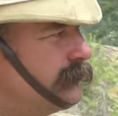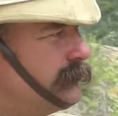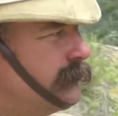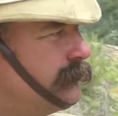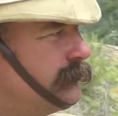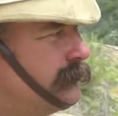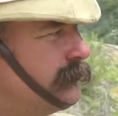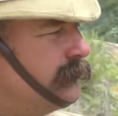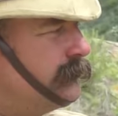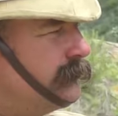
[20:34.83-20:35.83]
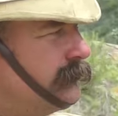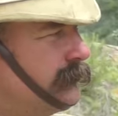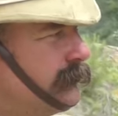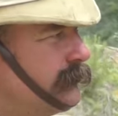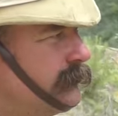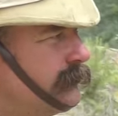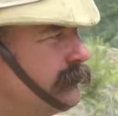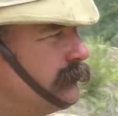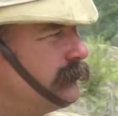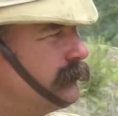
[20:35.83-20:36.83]

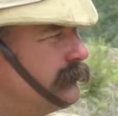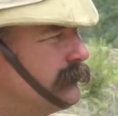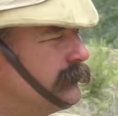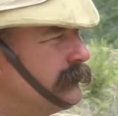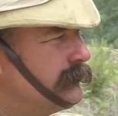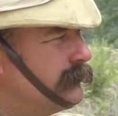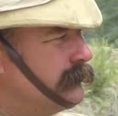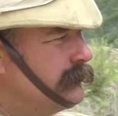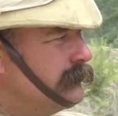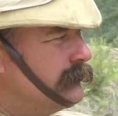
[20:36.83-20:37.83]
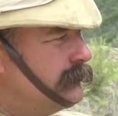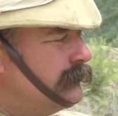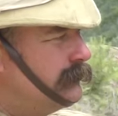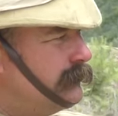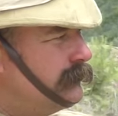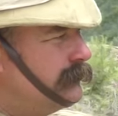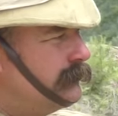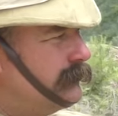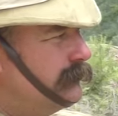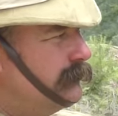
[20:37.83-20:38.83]

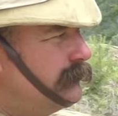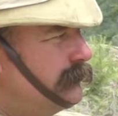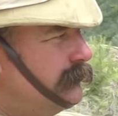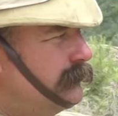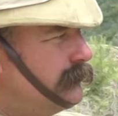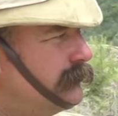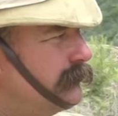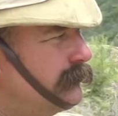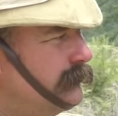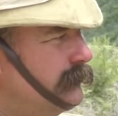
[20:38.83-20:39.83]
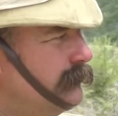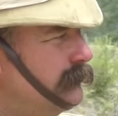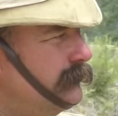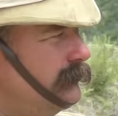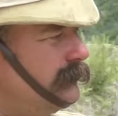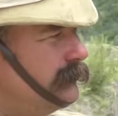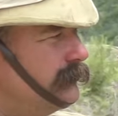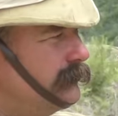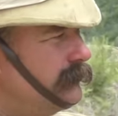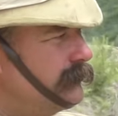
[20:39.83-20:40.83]

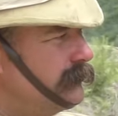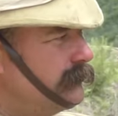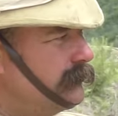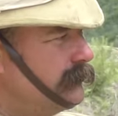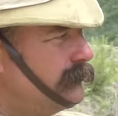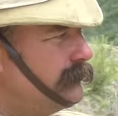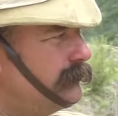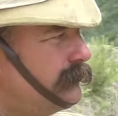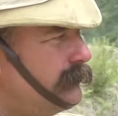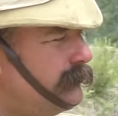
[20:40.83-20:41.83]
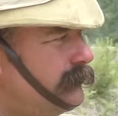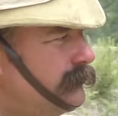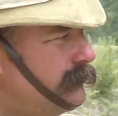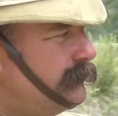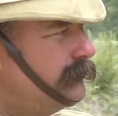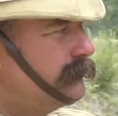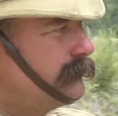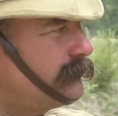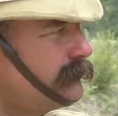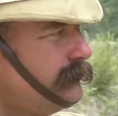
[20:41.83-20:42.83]
[no speech]